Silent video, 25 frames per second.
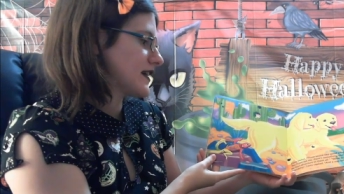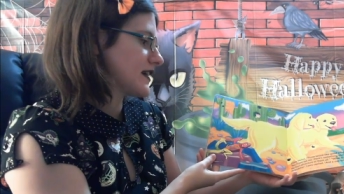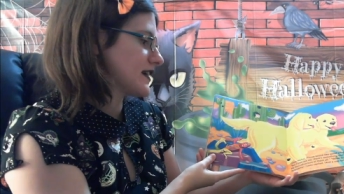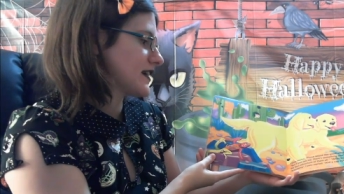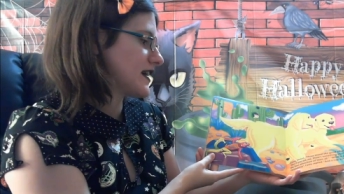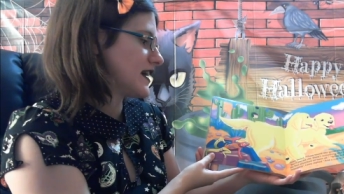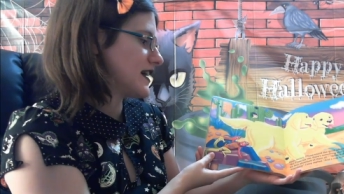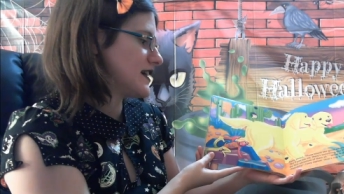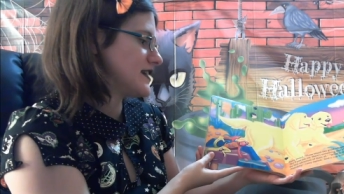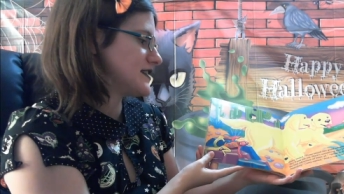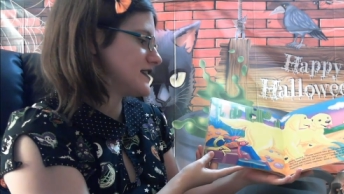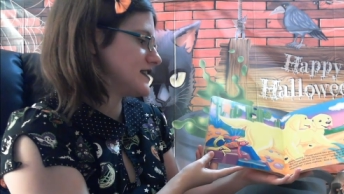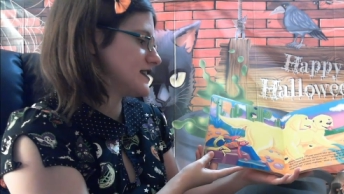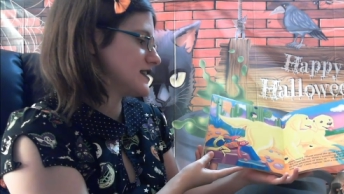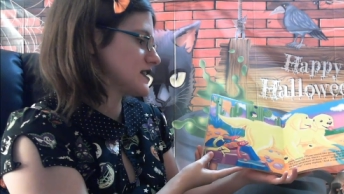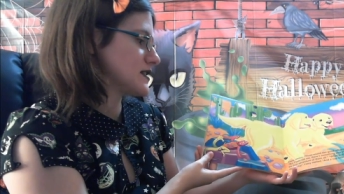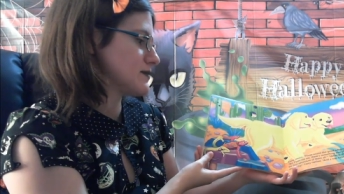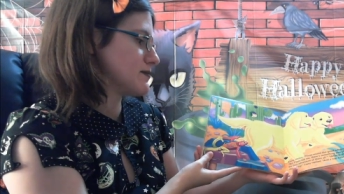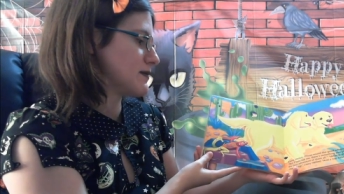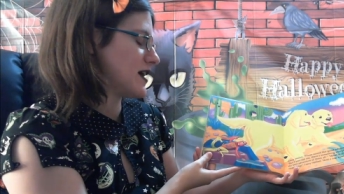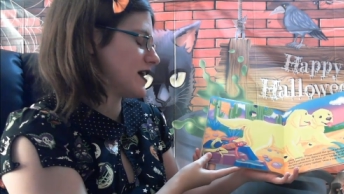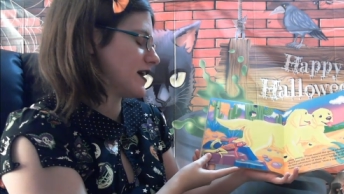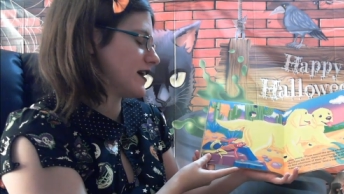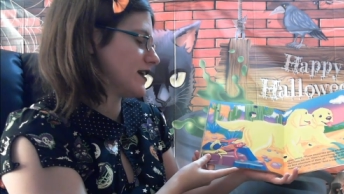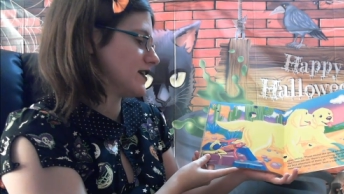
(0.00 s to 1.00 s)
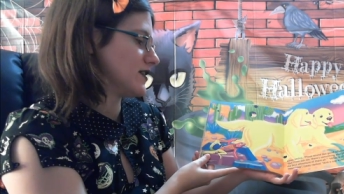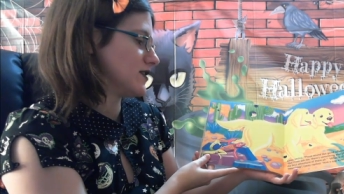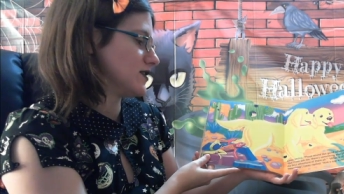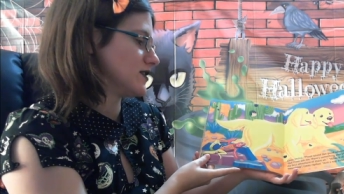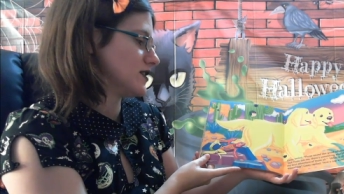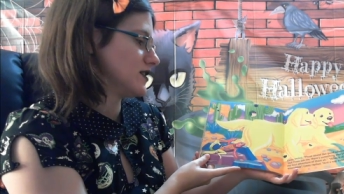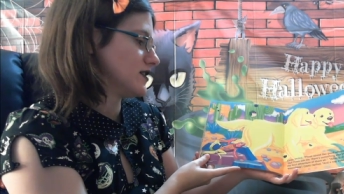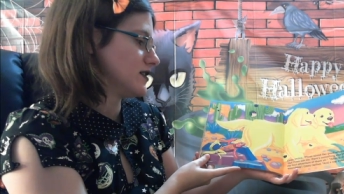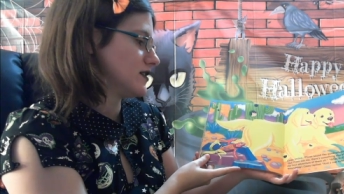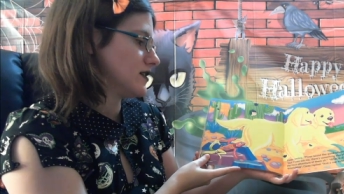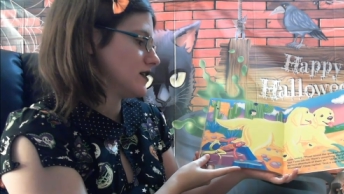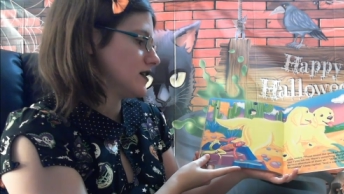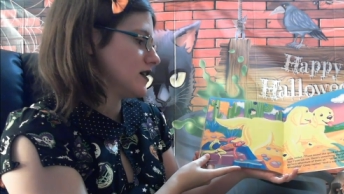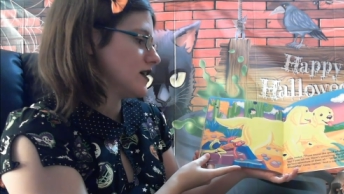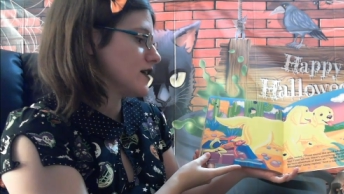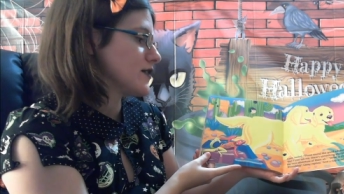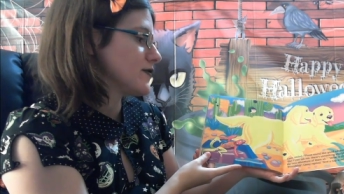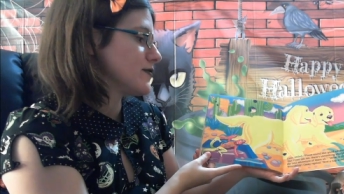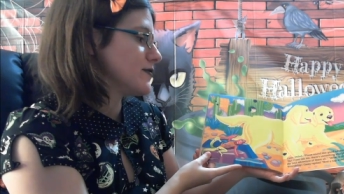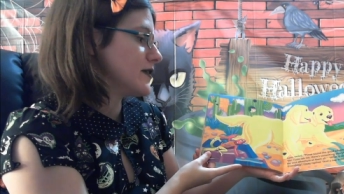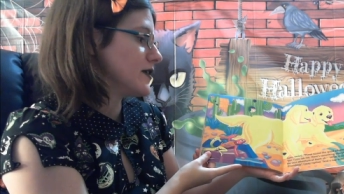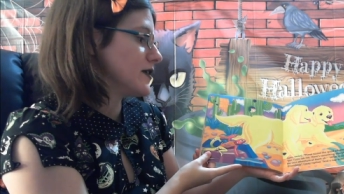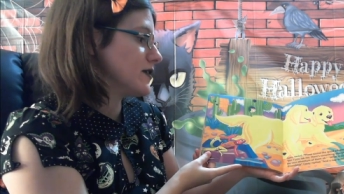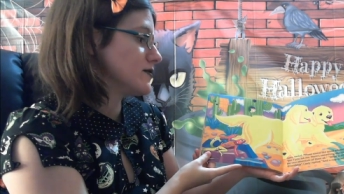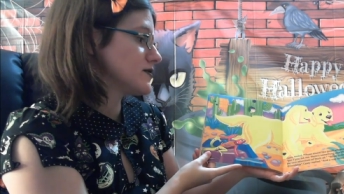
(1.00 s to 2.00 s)
Casey smiled.
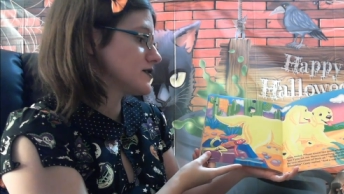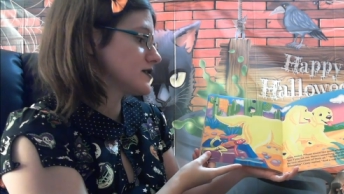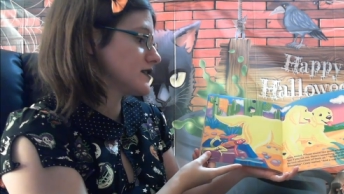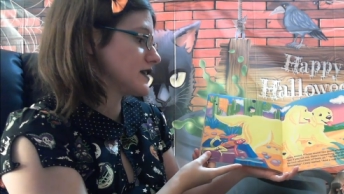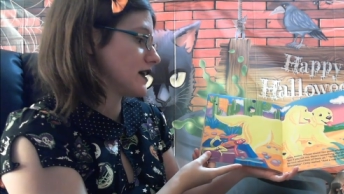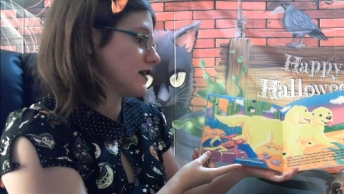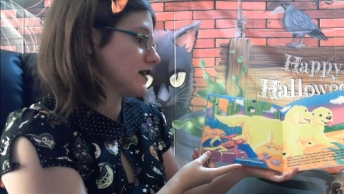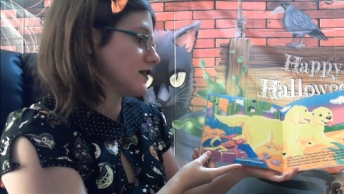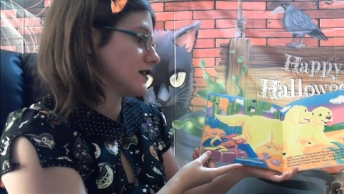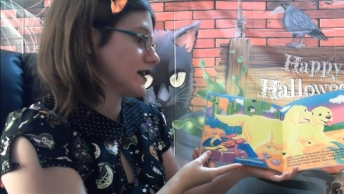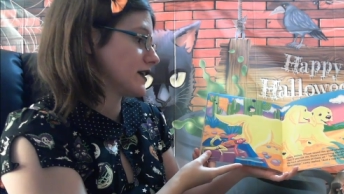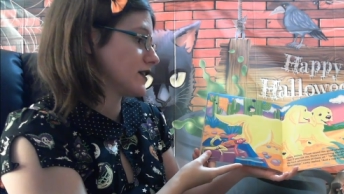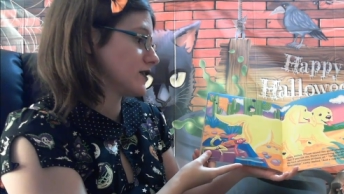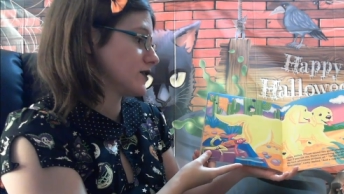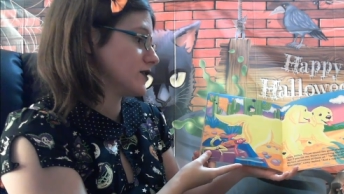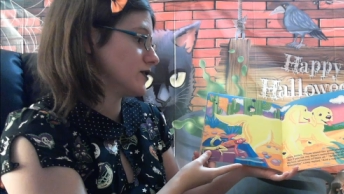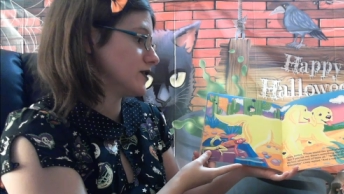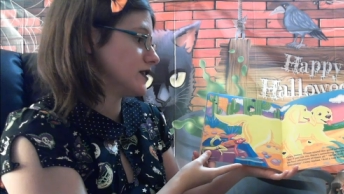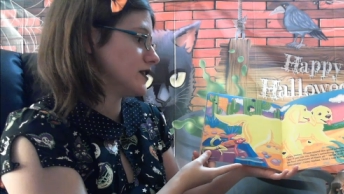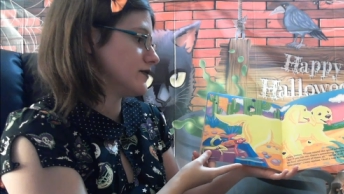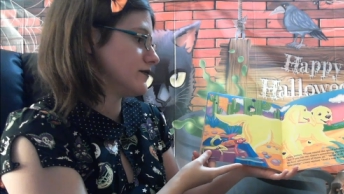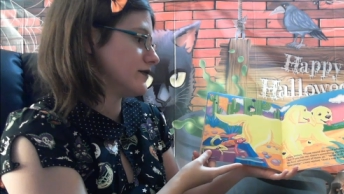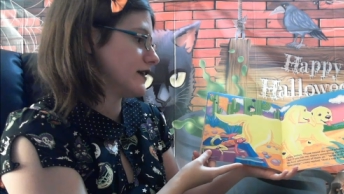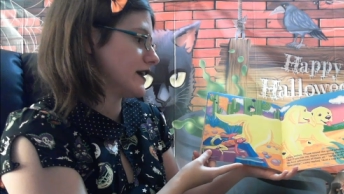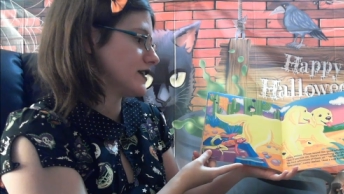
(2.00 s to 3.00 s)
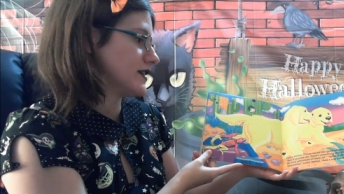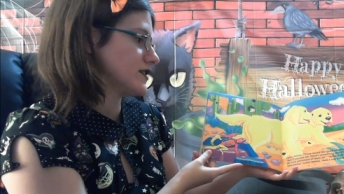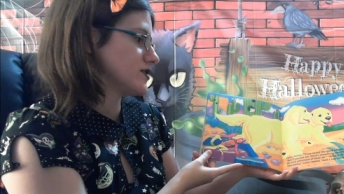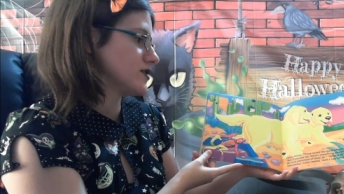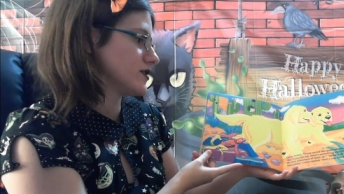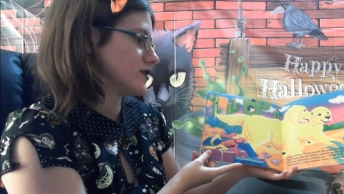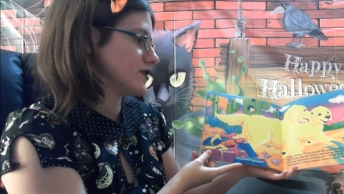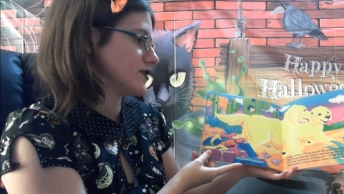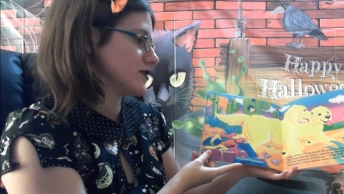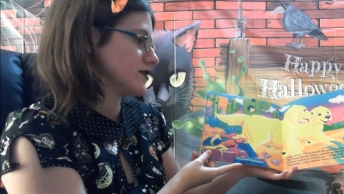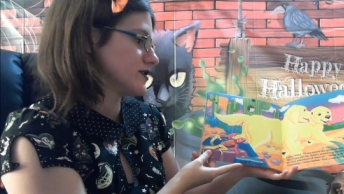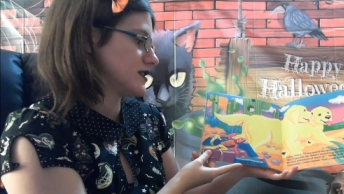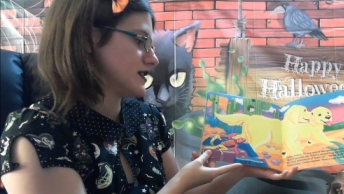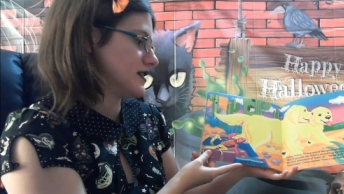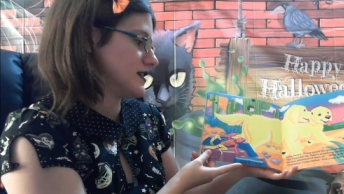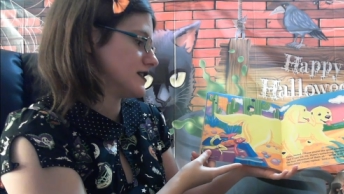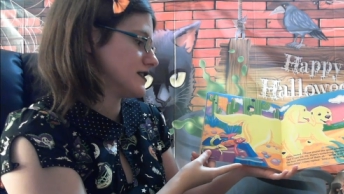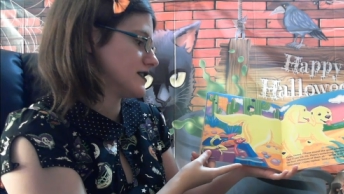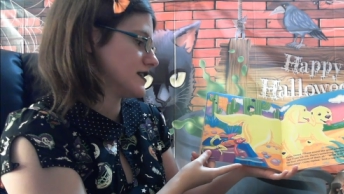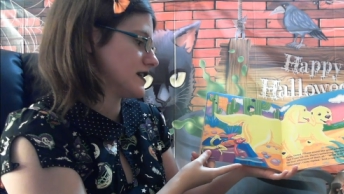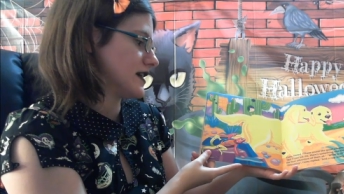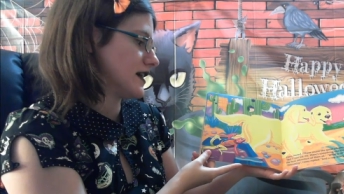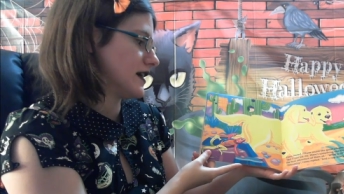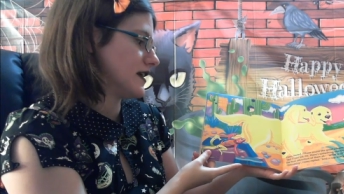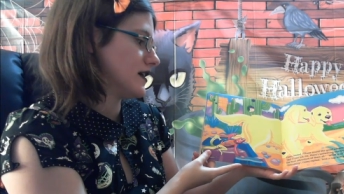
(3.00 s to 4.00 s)
Those sound like good adventures, he
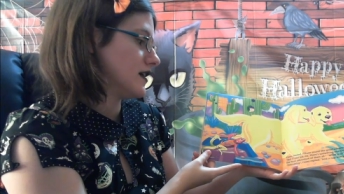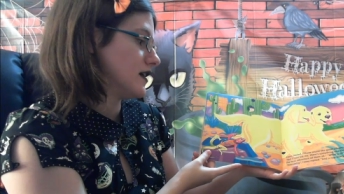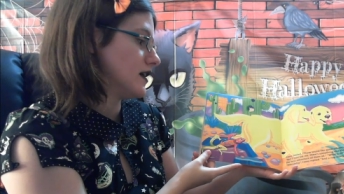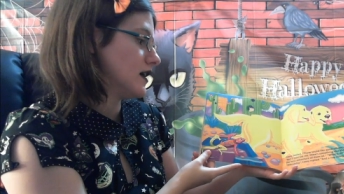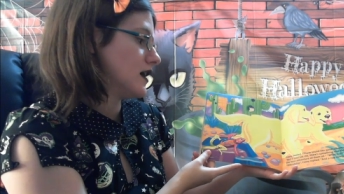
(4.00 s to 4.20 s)
said.